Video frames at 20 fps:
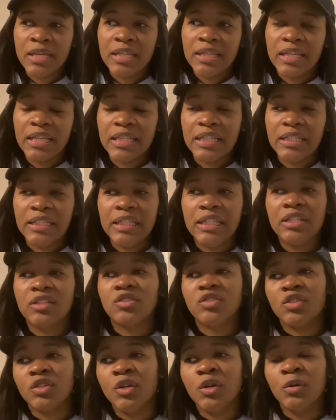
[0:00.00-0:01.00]
that he needed
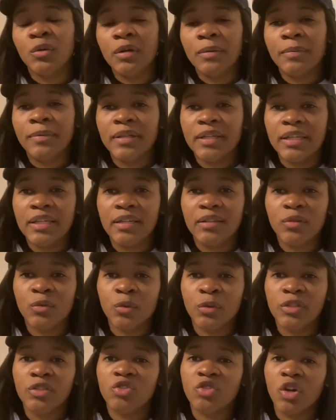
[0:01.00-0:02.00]
to go up and get
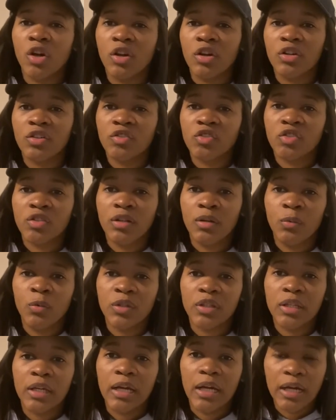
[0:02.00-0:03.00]
recharged um,
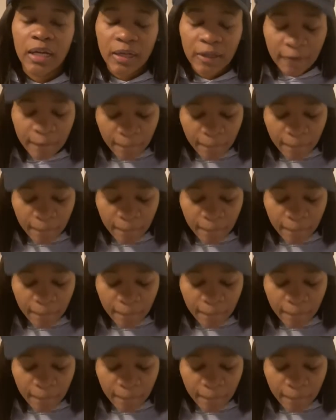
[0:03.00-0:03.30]
with God.